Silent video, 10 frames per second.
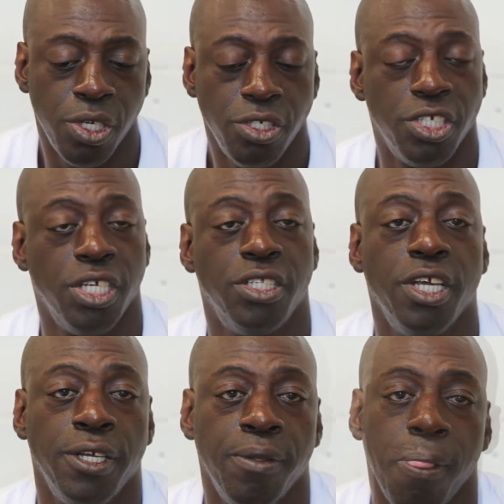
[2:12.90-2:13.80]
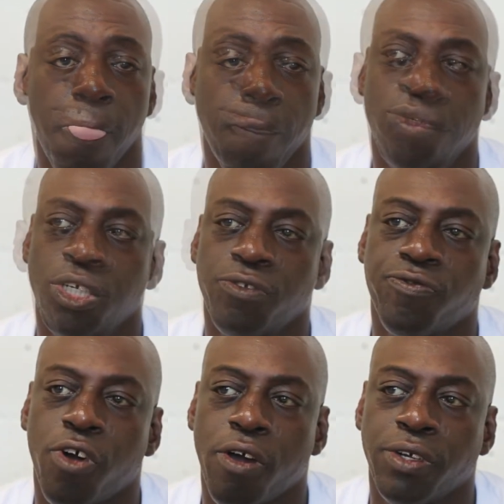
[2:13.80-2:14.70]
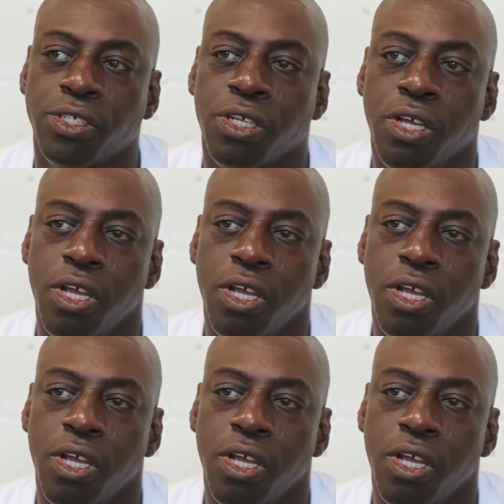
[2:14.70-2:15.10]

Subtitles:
GED. But as far as